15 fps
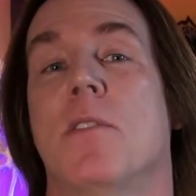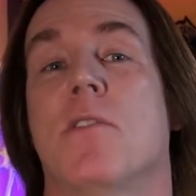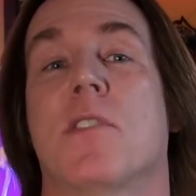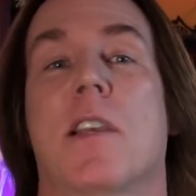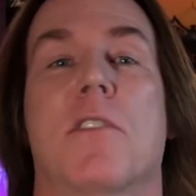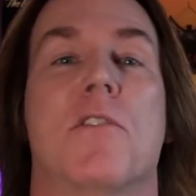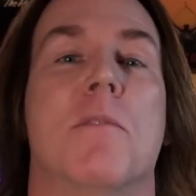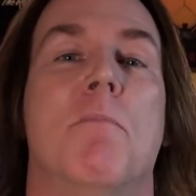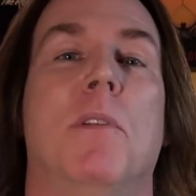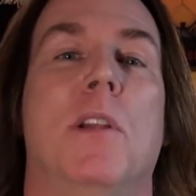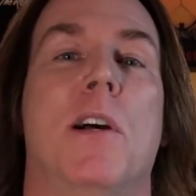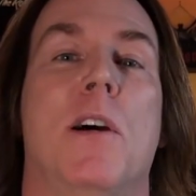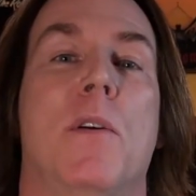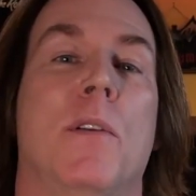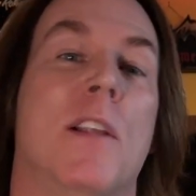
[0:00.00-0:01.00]
section
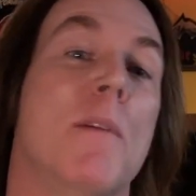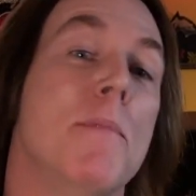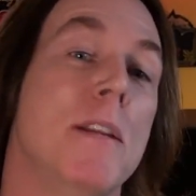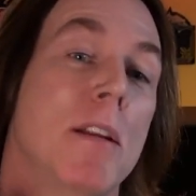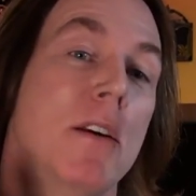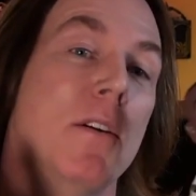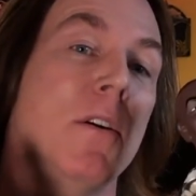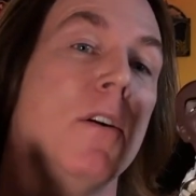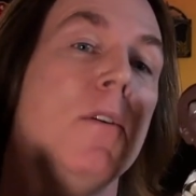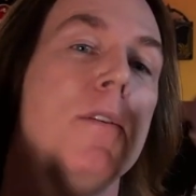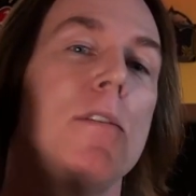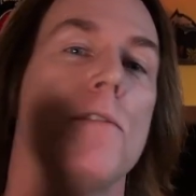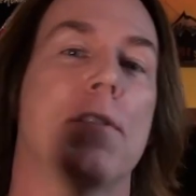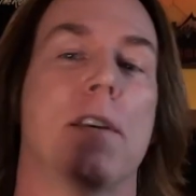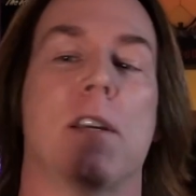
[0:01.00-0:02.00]
below and let me know who
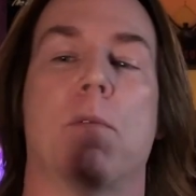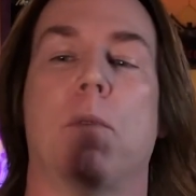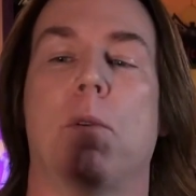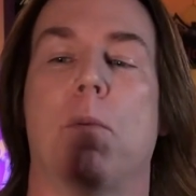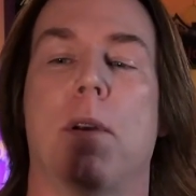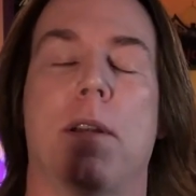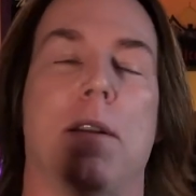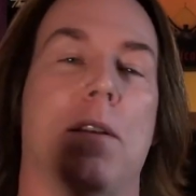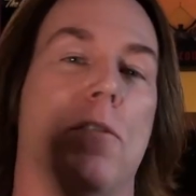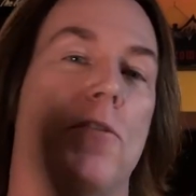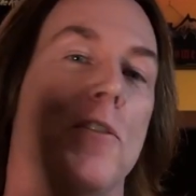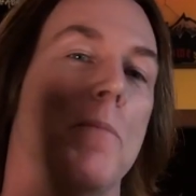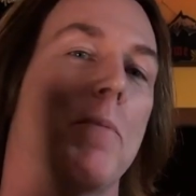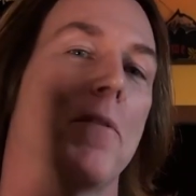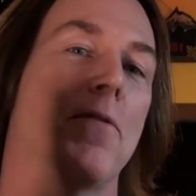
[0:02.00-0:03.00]
you think would win this
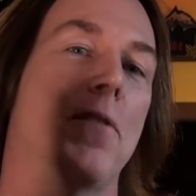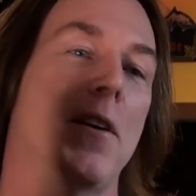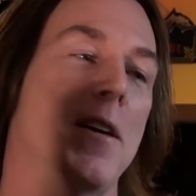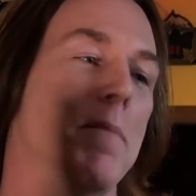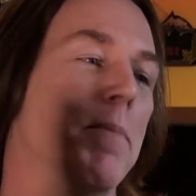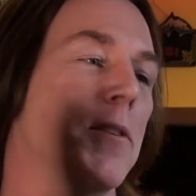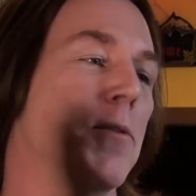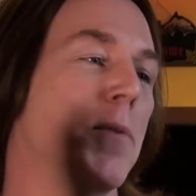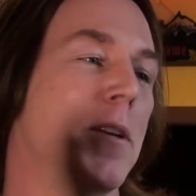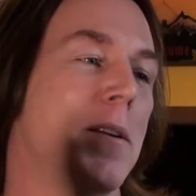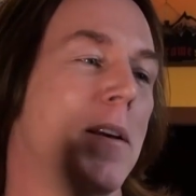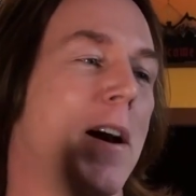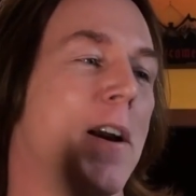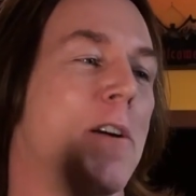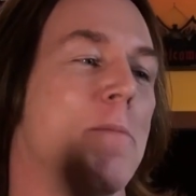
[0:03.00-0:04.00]
super fight between
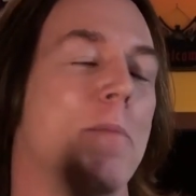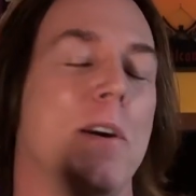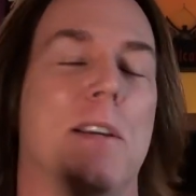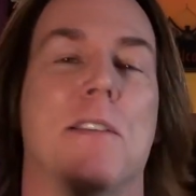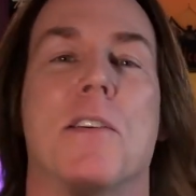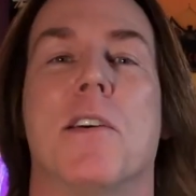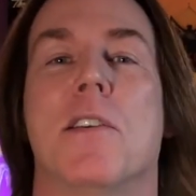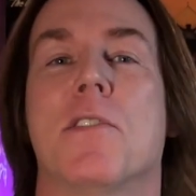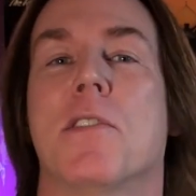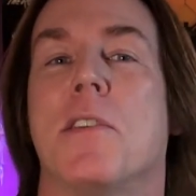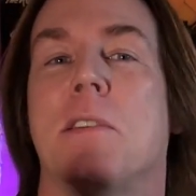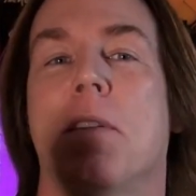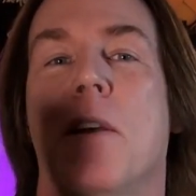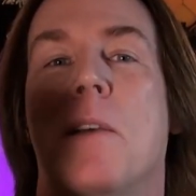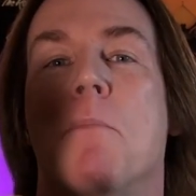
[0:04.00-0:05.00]
Iron Mike
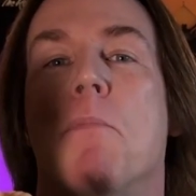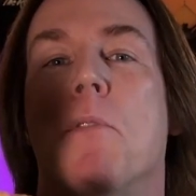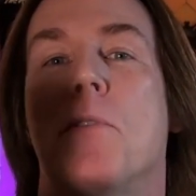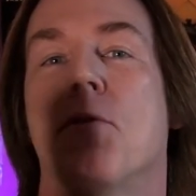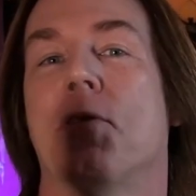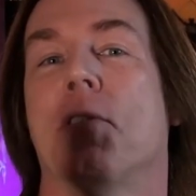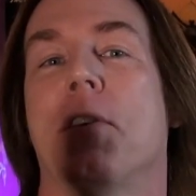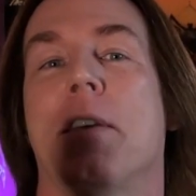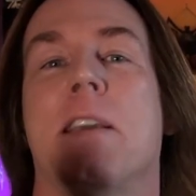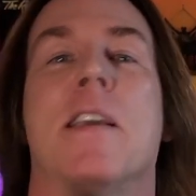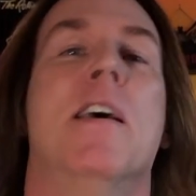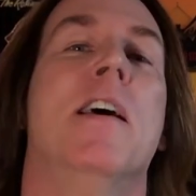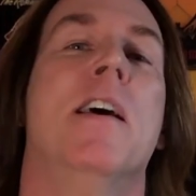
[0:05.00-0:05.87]
Tyson and Bruce Lee.